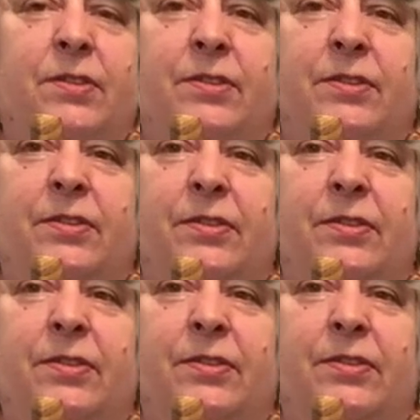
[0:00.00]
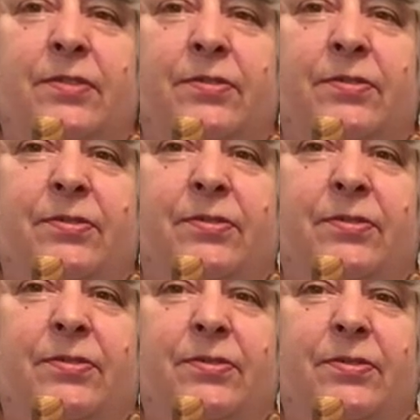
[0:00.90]

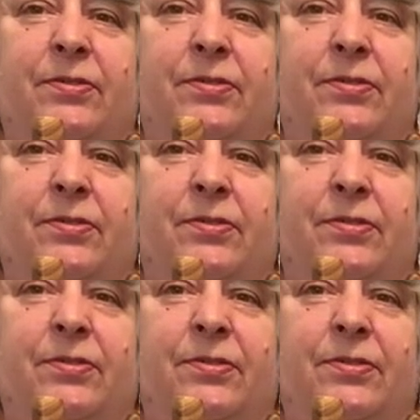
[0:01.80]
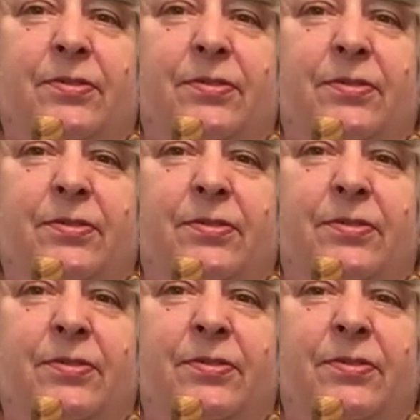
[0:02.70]

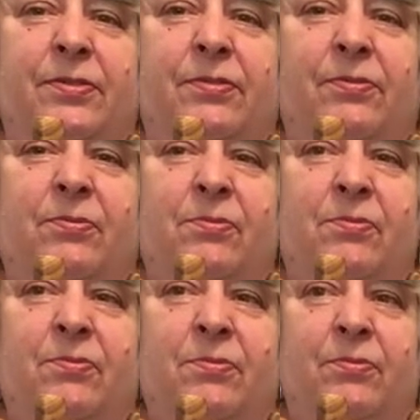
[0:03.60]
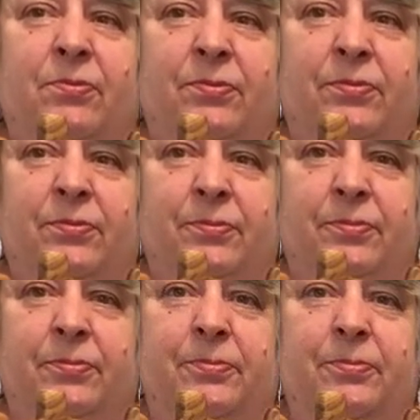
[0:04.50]

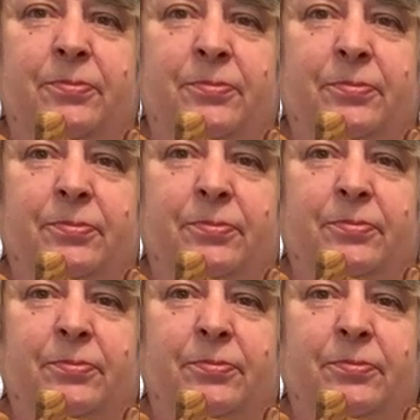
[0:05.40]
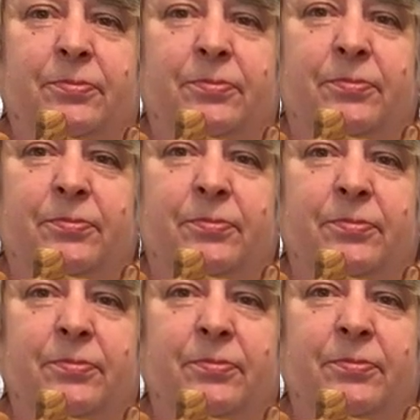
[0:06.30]

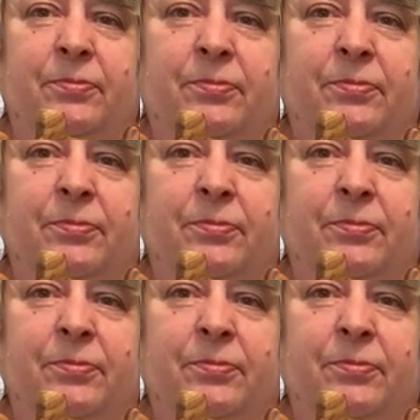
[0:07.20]
This person isn't speaking.